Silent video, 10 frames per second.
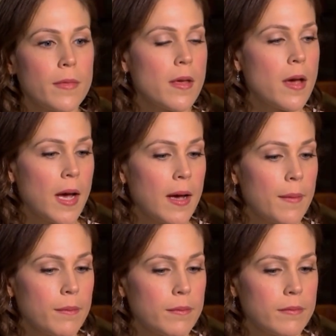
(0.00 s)

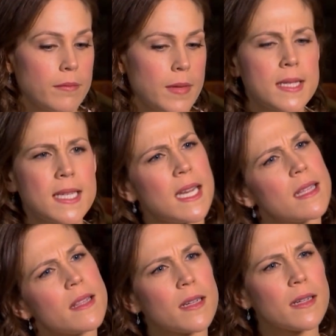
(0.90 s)
a scene in
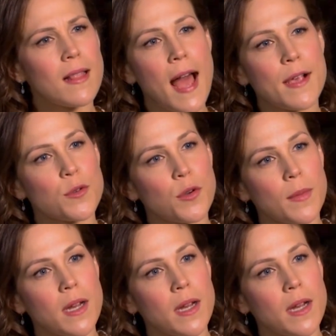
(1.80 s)
the classroom,